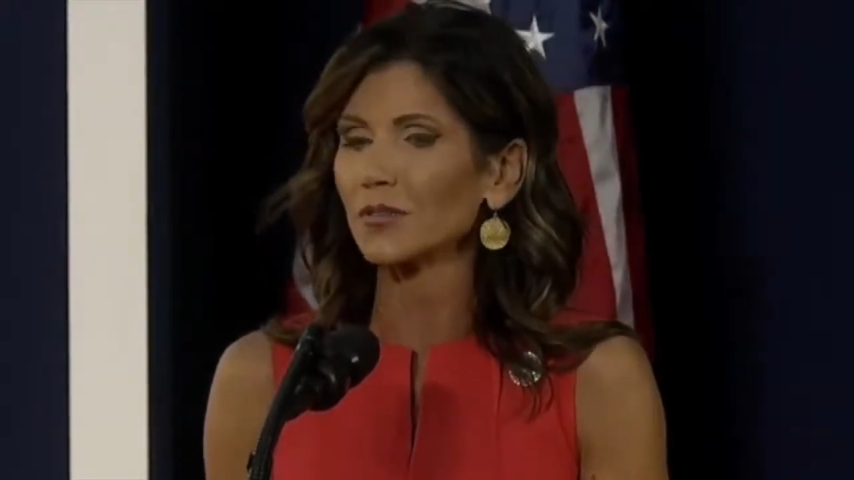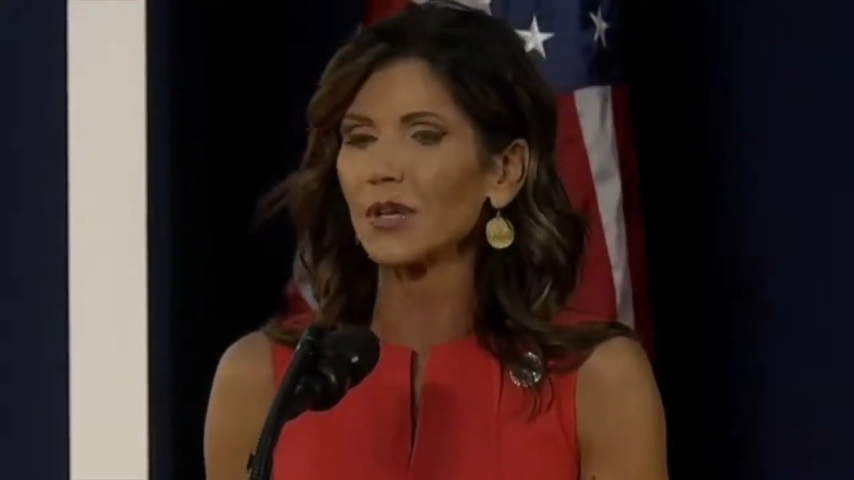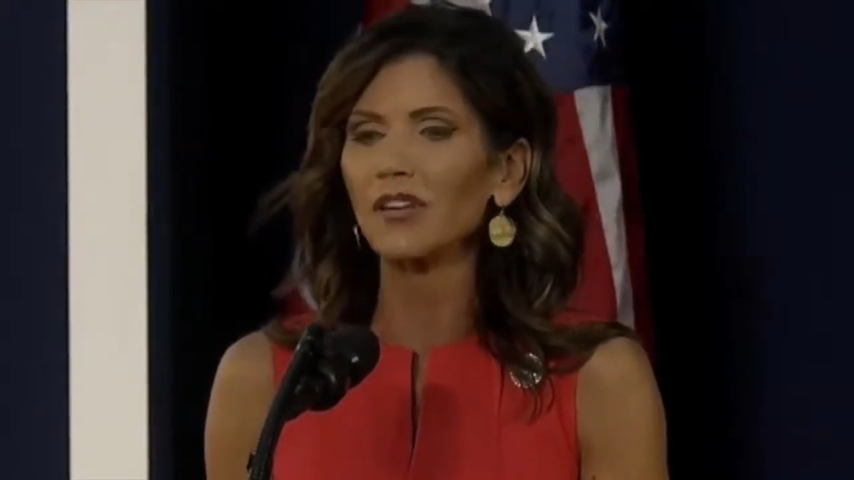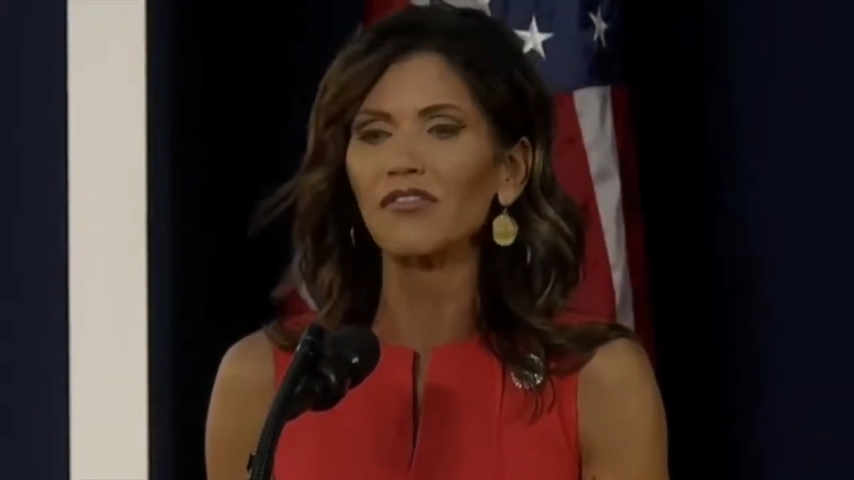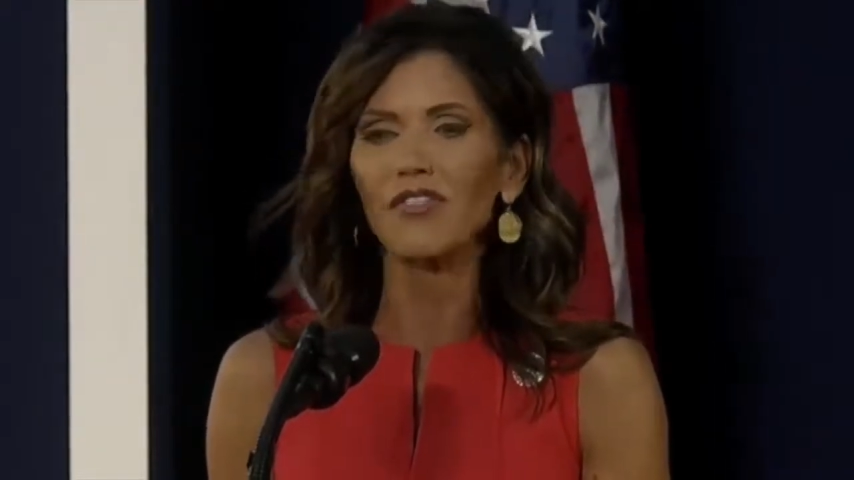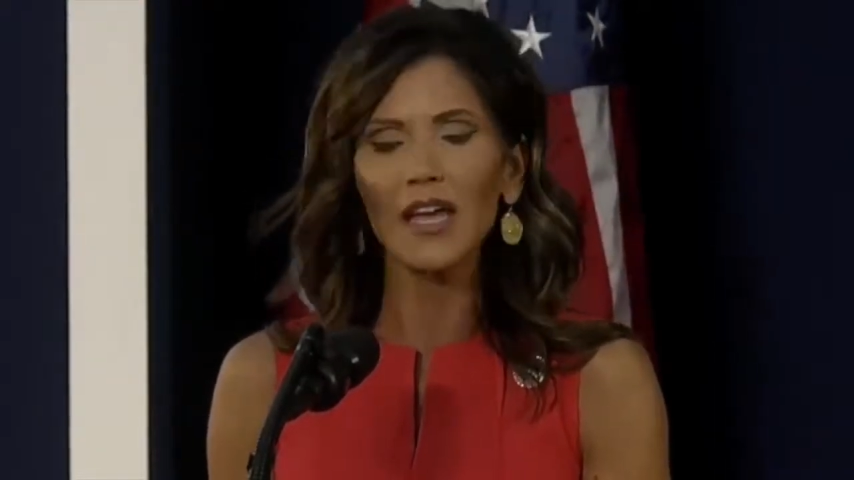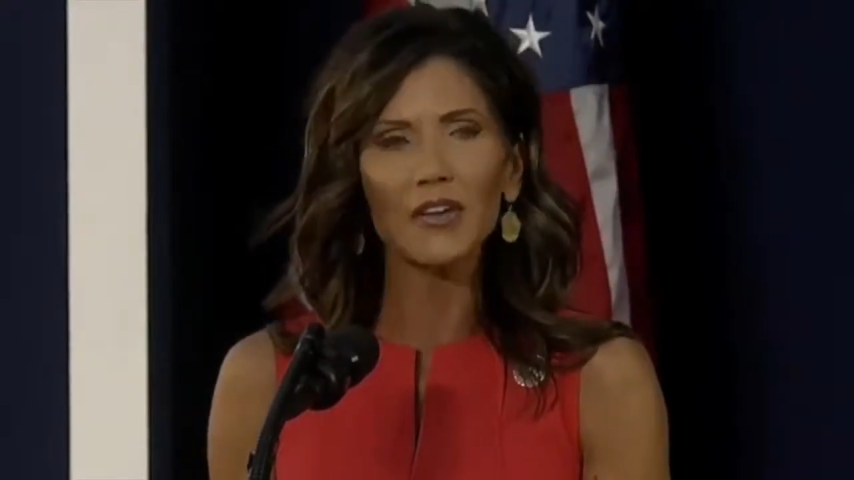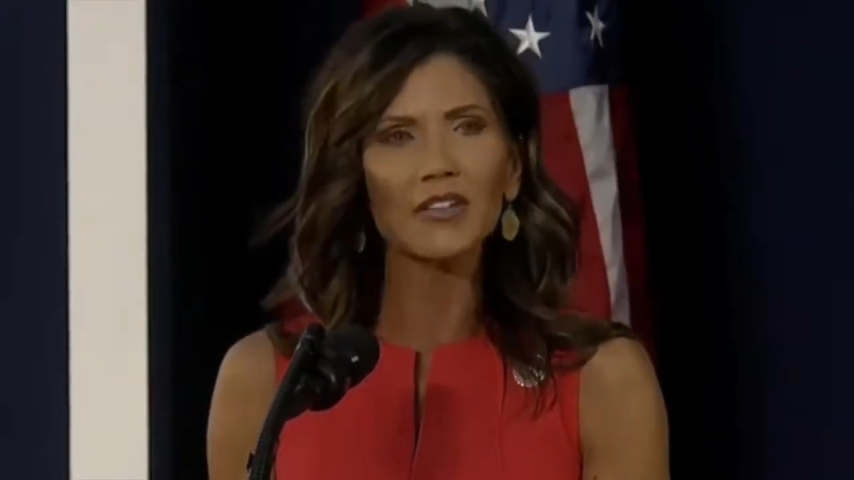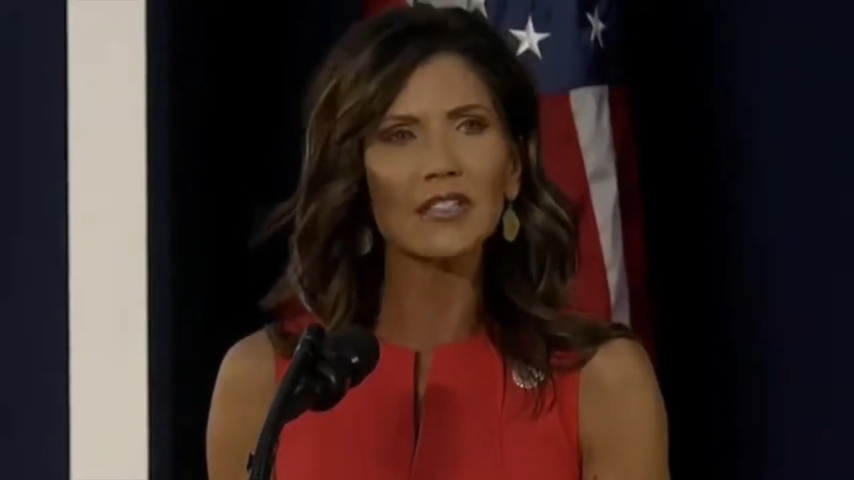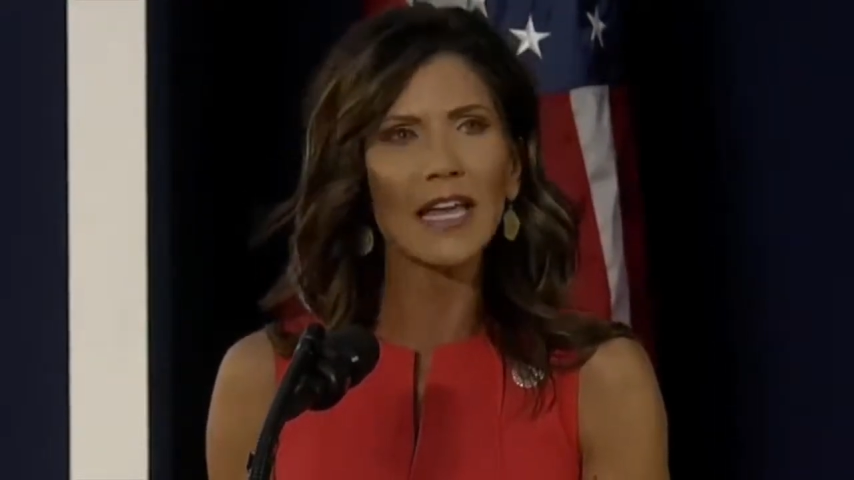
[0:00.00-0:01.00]
but it
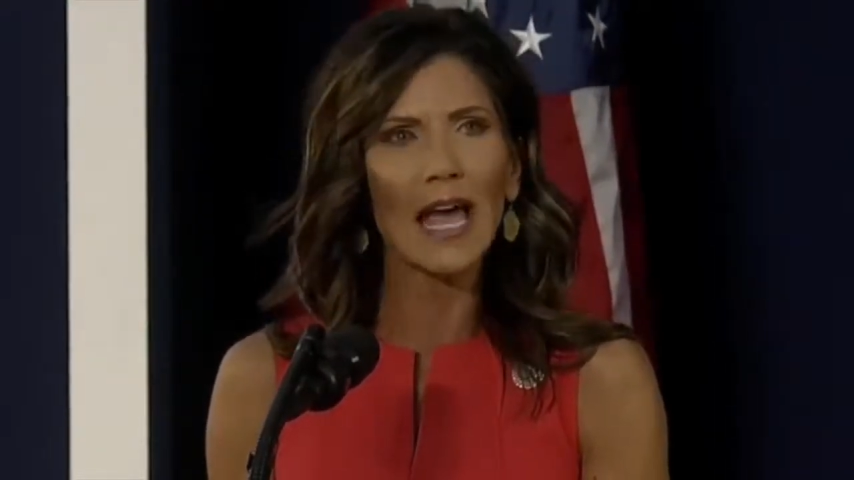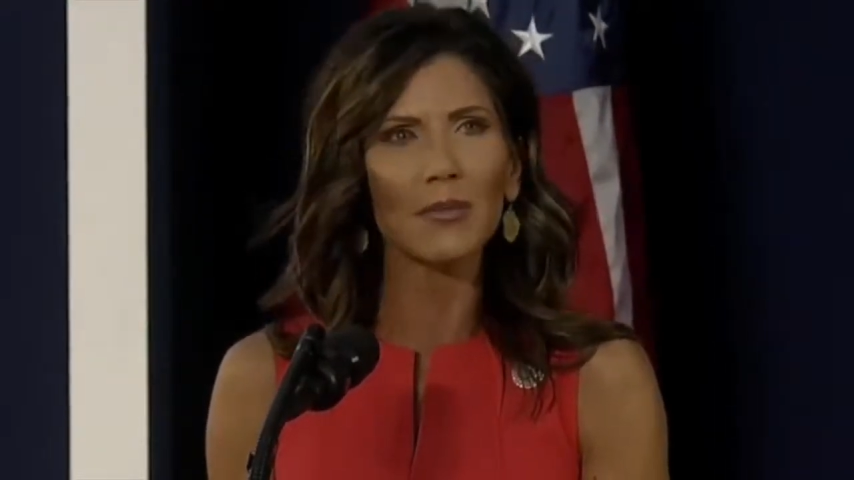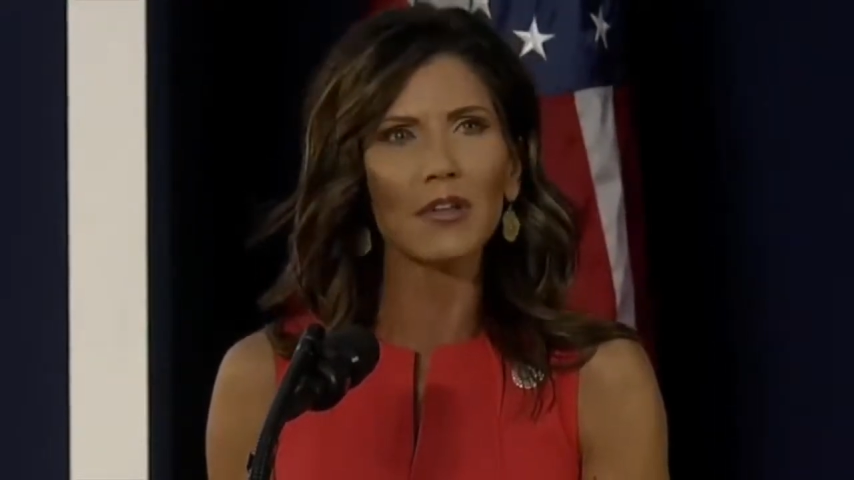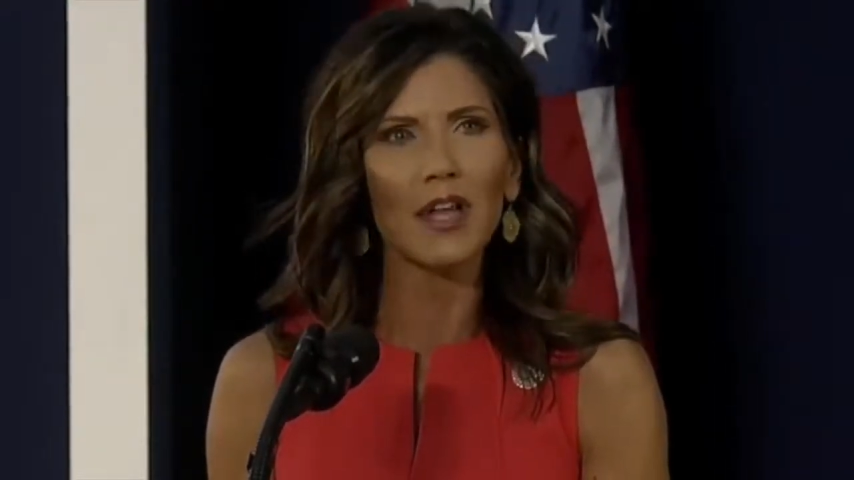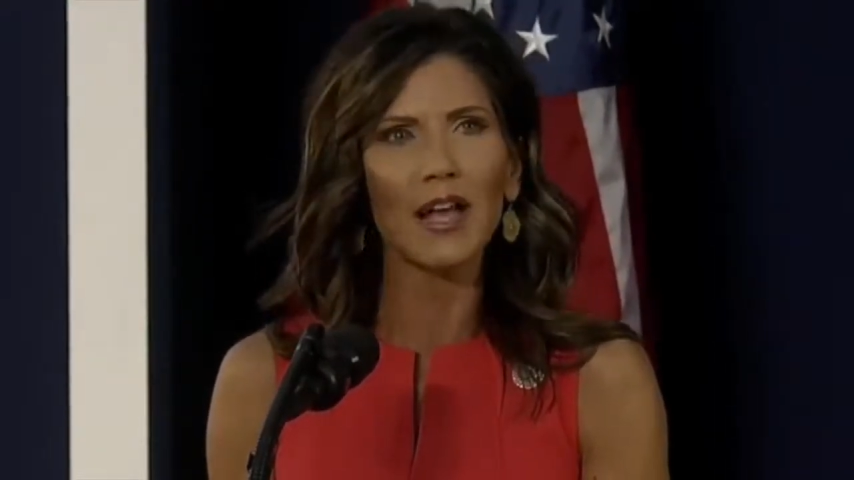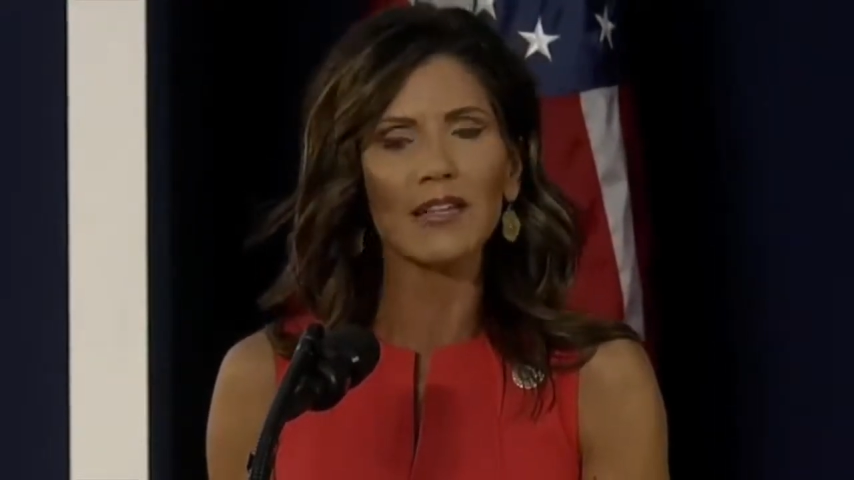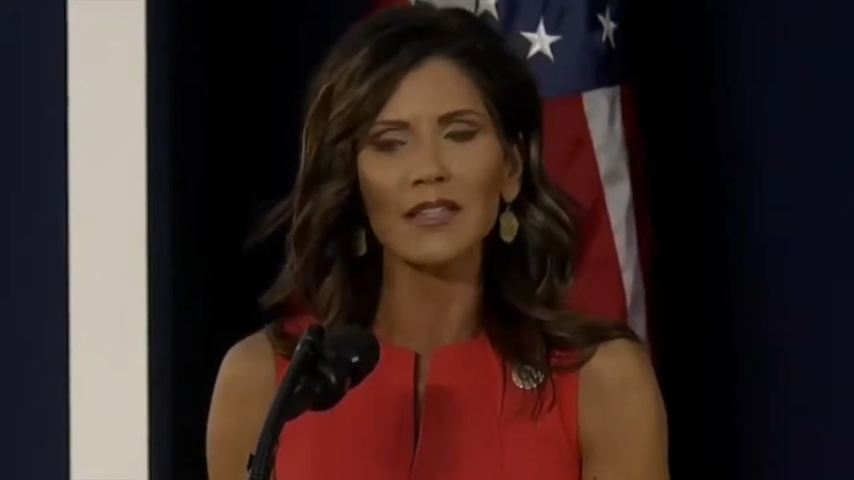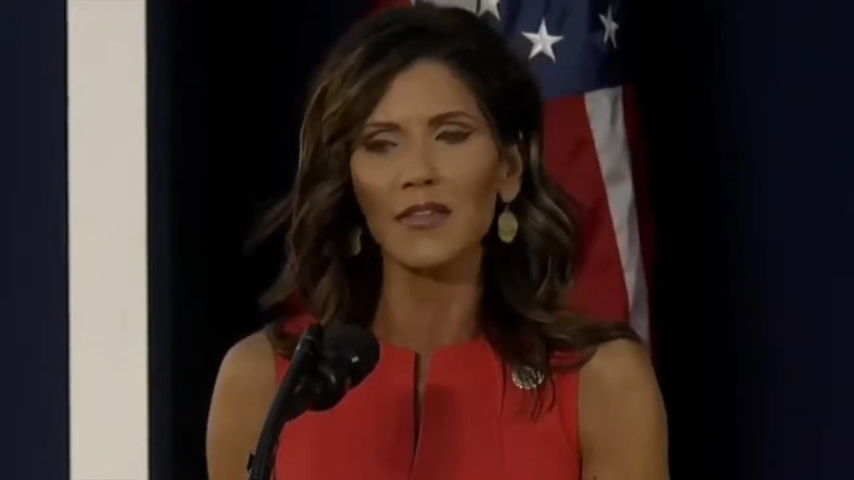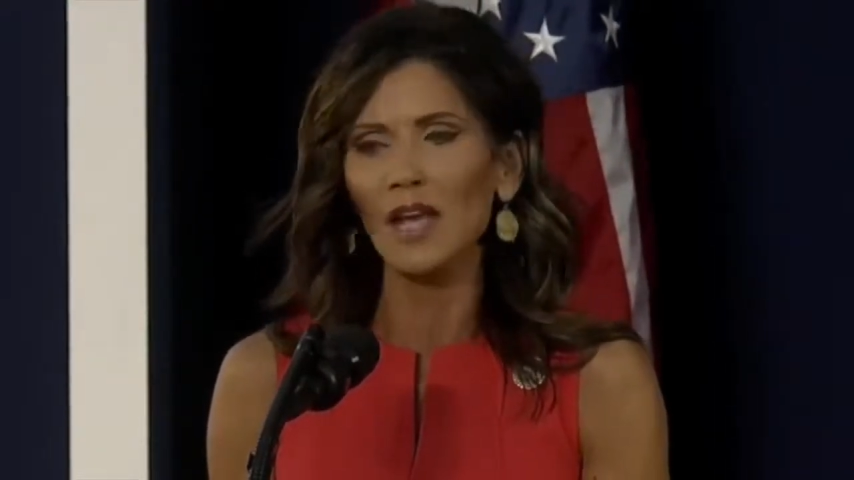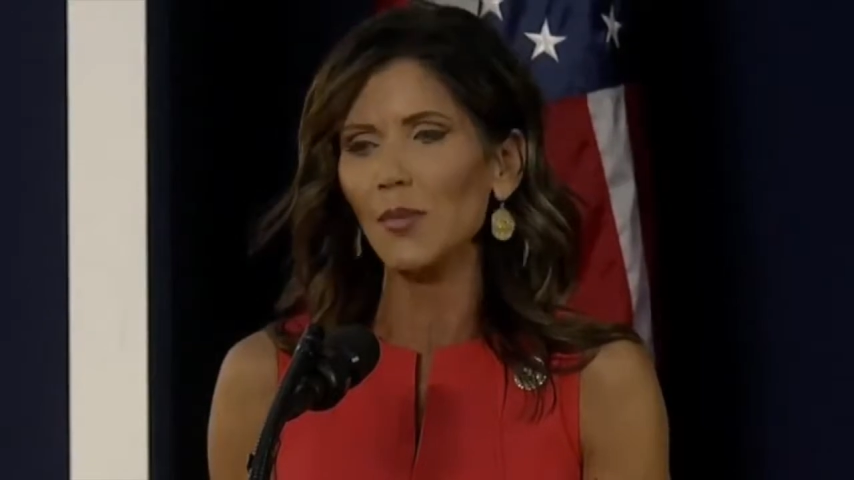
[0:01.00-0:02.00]
fails to capitalize
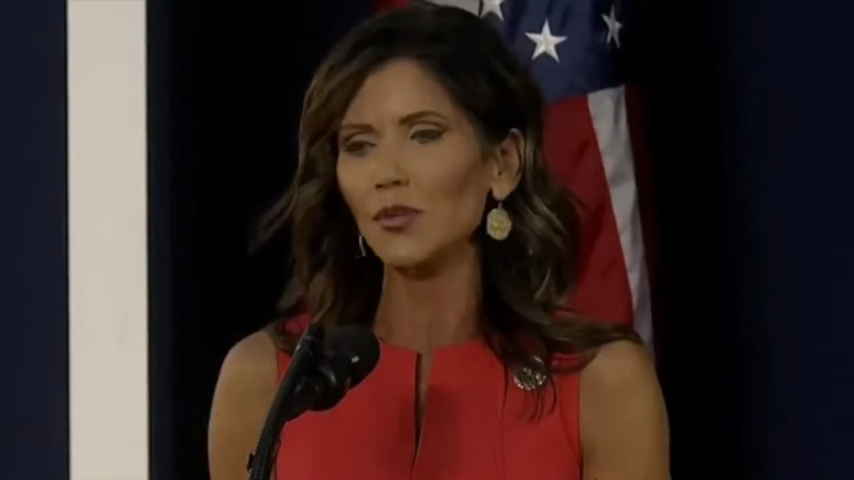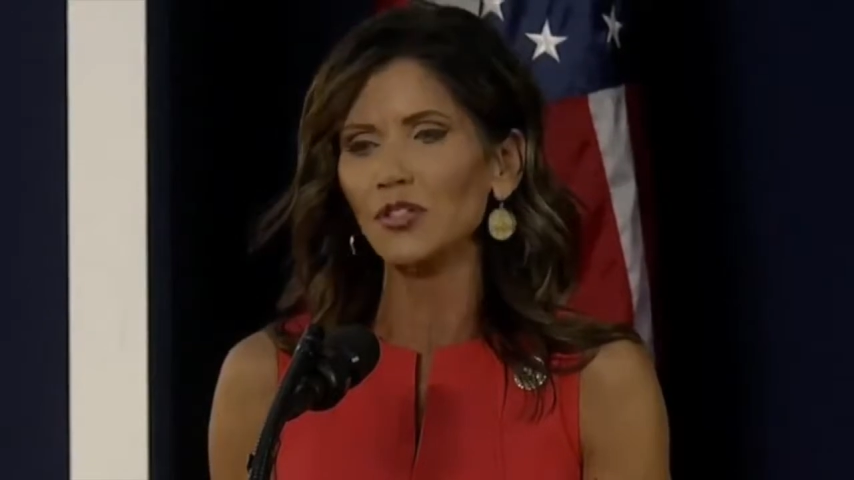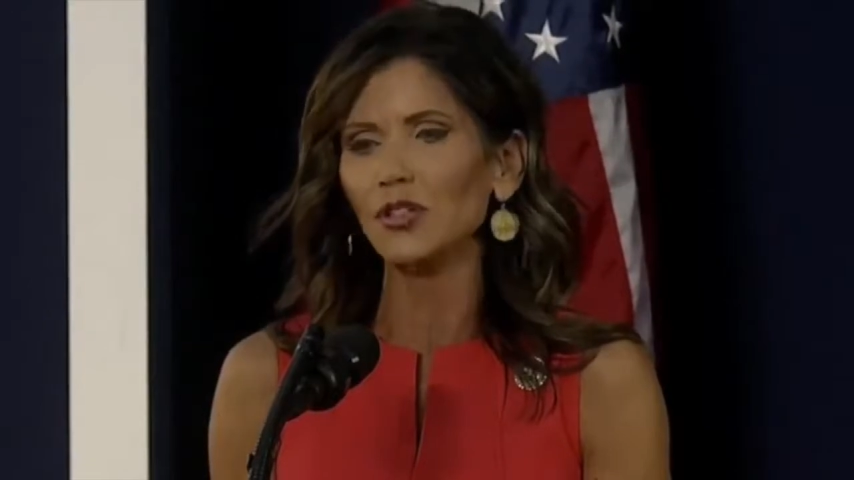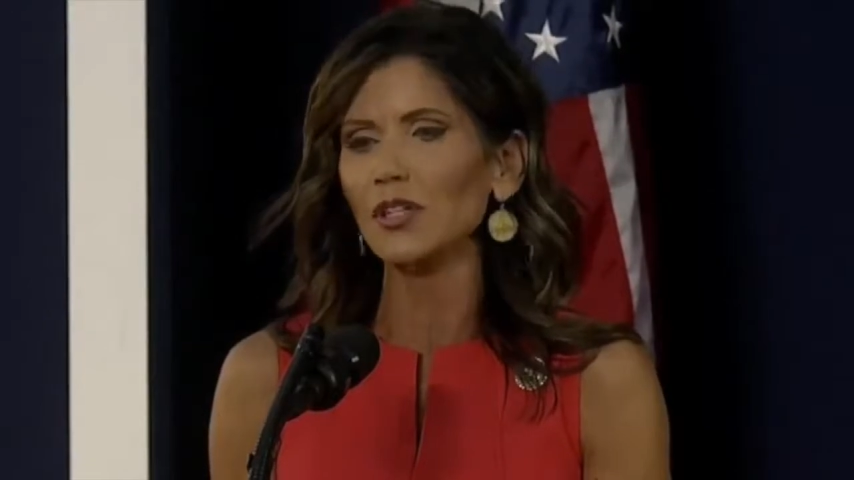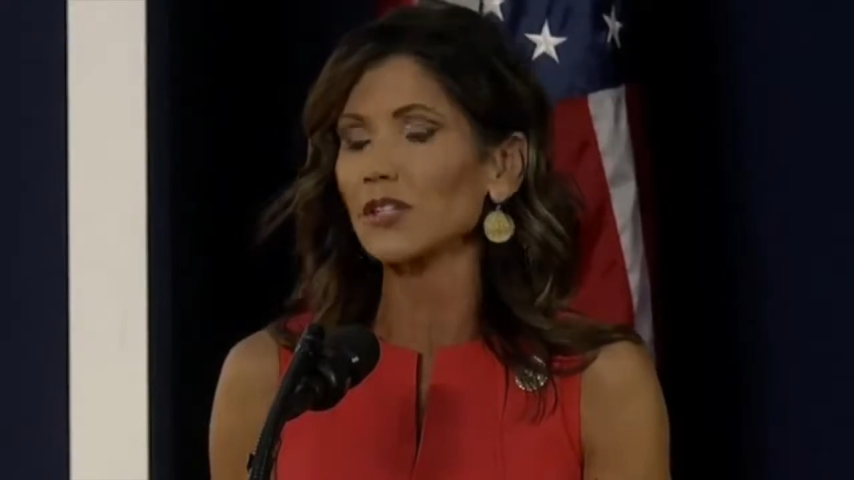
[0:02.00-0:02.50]
on the opportunity